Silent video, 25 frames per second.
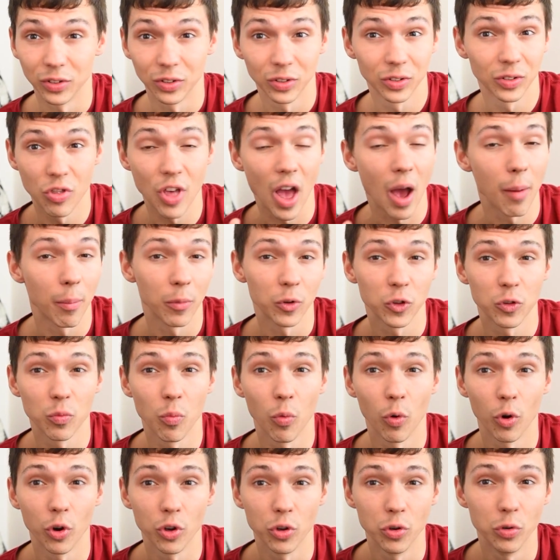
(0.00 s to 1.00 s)
just that much
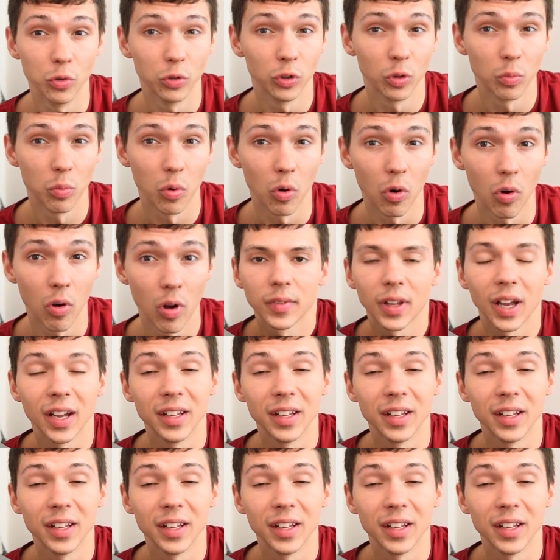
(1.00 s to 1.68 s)
more usable.